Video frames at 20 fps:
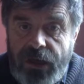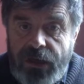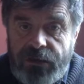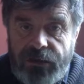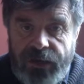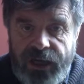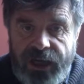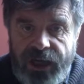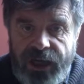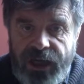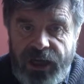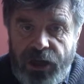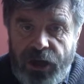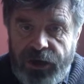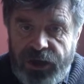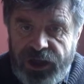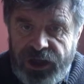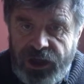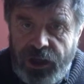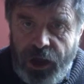to any
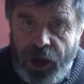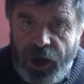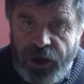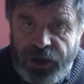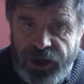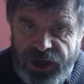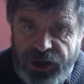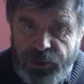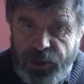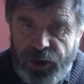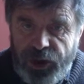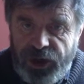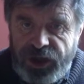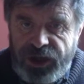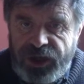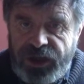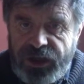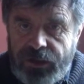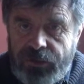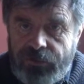honest
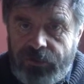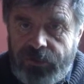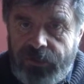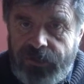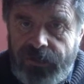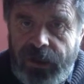person